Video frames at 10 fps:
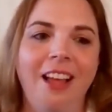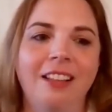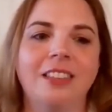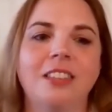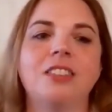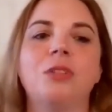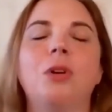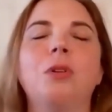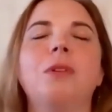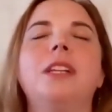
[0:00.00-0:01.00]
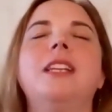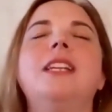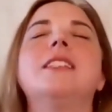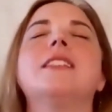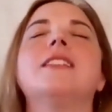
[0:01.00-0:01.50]
that the soul
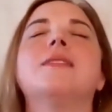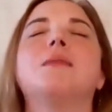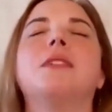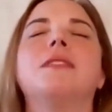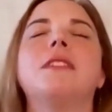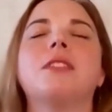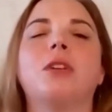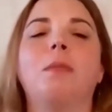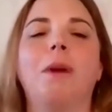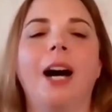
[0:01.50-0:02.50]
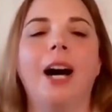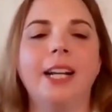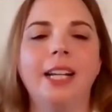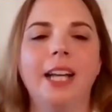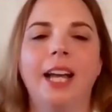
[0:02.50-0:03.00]
releases from the physical
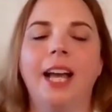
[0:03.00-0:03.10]
body